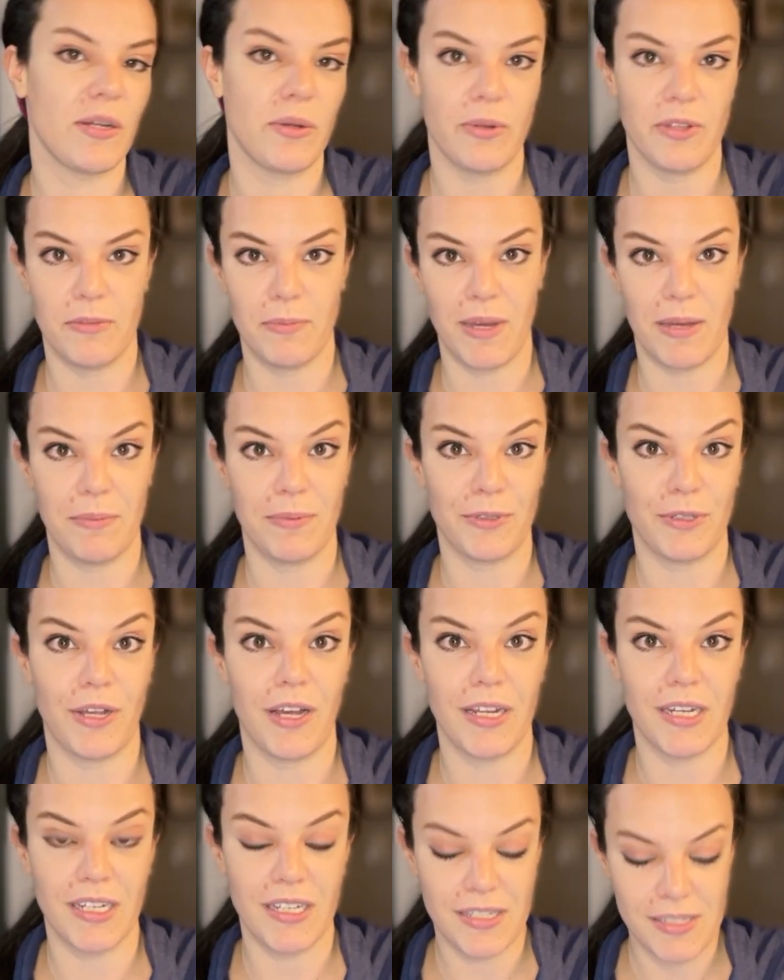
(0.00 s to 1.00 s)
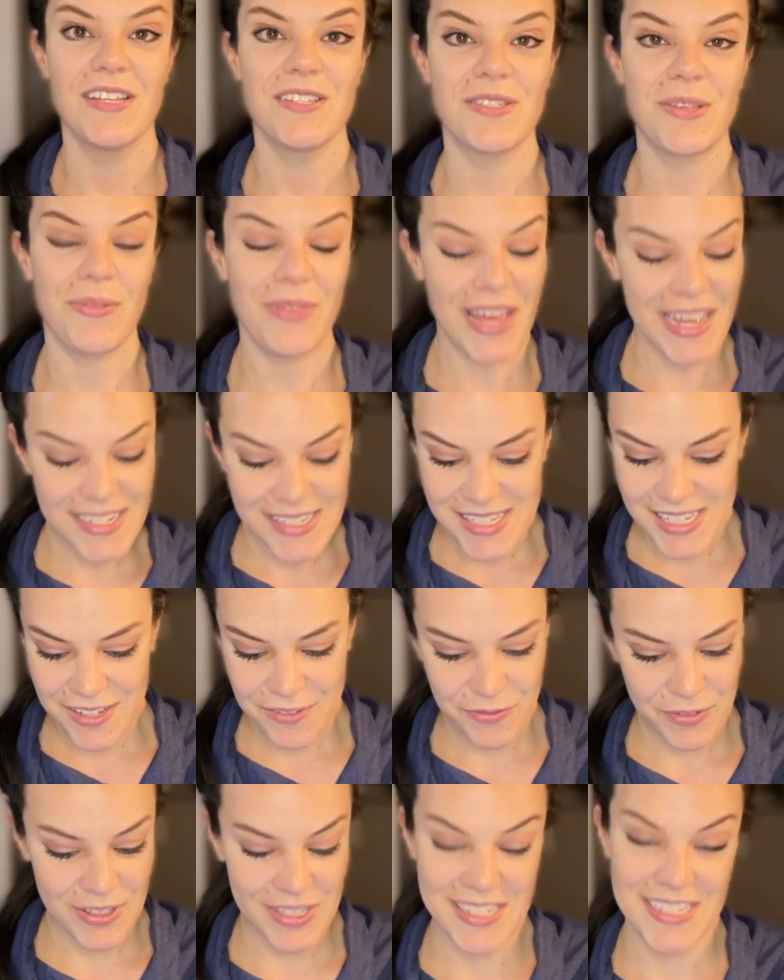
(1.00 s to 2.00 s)
with my Pilates. So that's
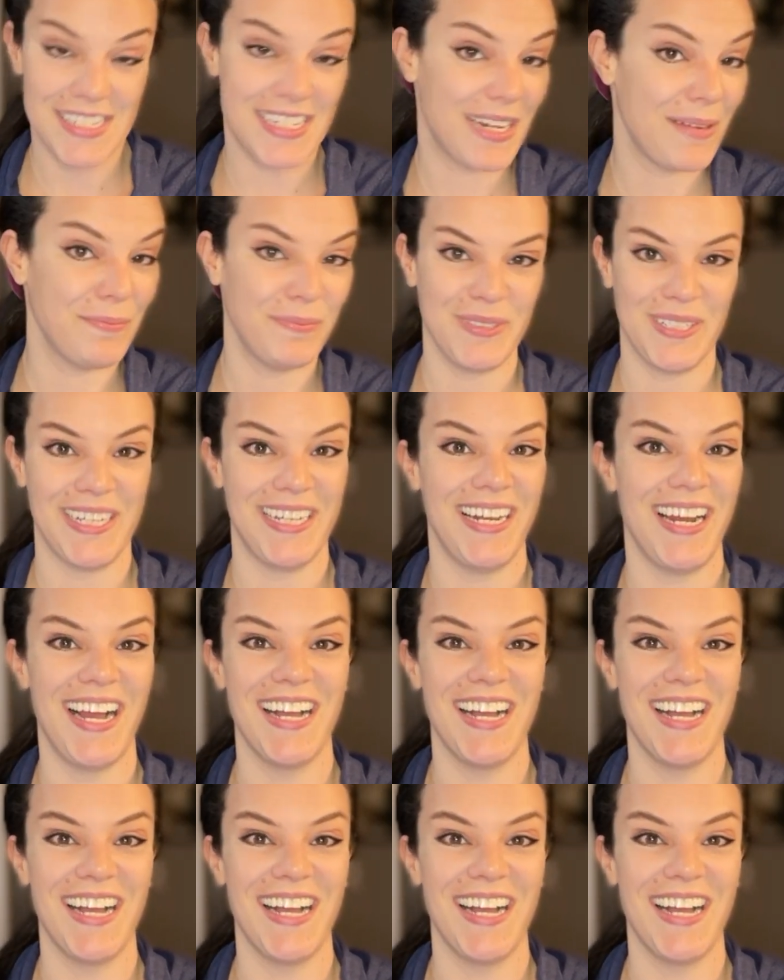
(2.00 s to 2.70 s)
it for this template.